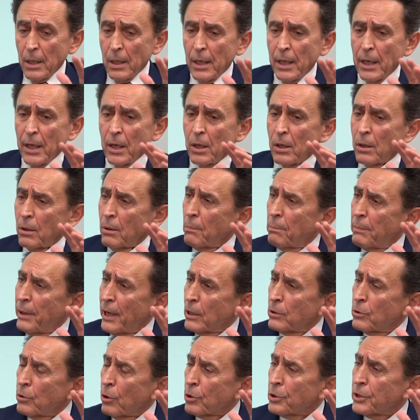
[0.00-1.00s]

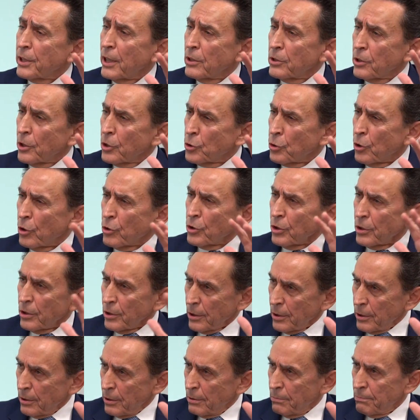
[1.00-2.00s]
Bell Northern Research,
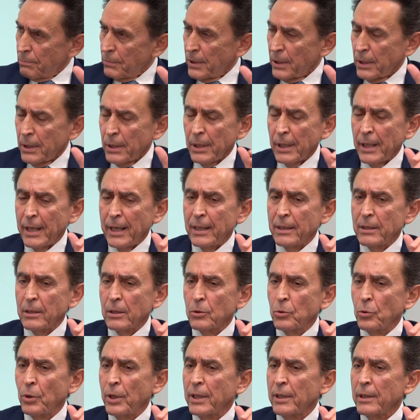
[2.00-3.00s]

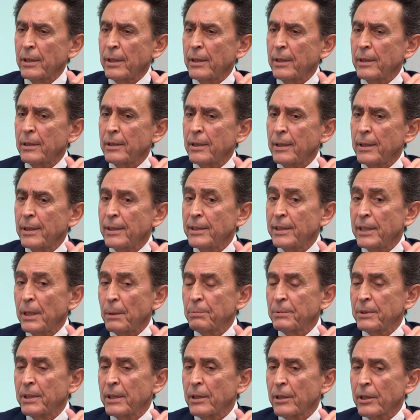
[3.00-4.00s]
and doing
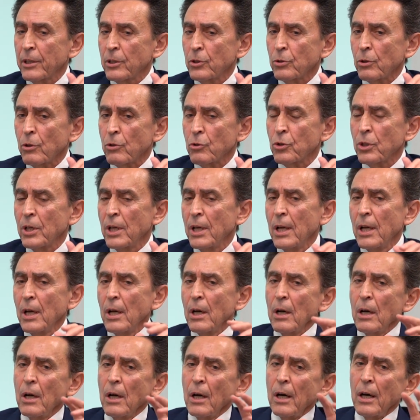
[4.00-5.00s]
in-depth research.
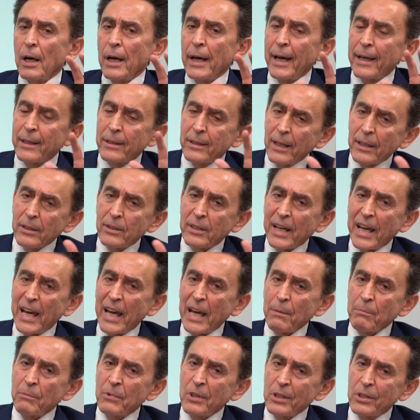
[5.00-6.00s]
At that
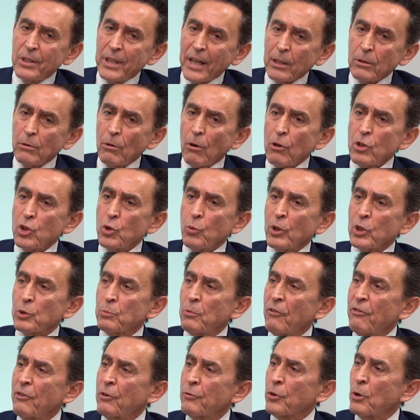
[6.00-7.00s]
time, the technology was
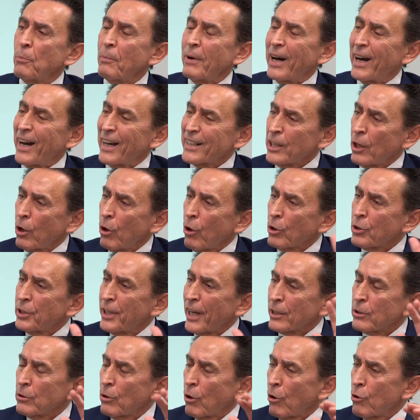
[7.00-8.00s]
moving from analog
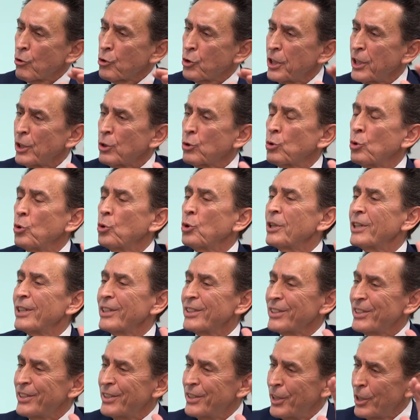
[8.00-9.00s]
technology to
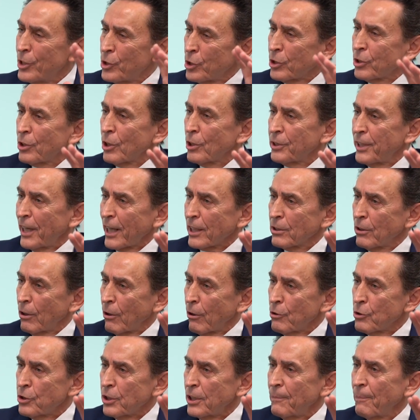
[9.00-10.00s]
digital
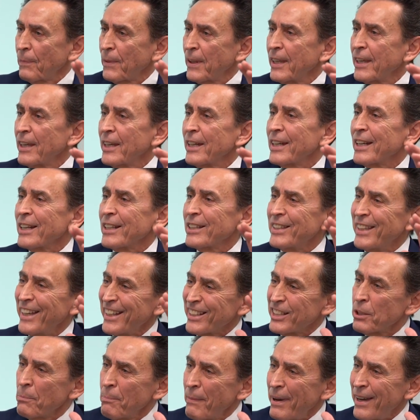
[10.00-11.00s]
technology.
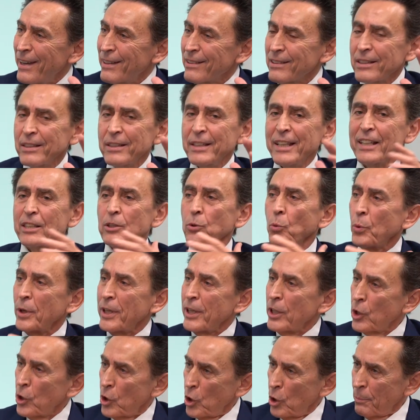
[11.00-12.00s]
That meant that
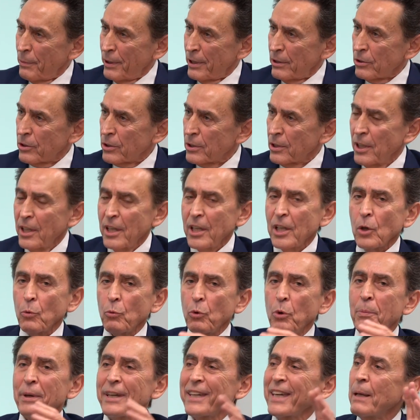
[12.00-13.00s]
we humans,
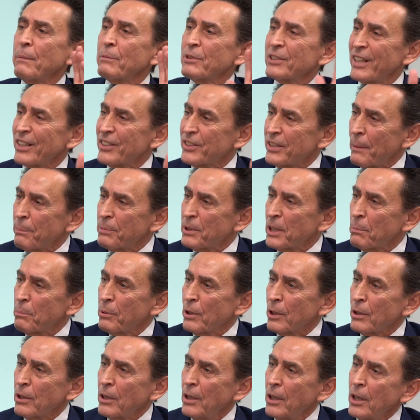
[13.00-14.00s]
we became
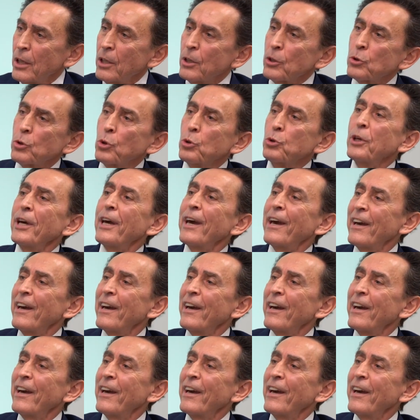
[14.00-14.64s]
susceptible to the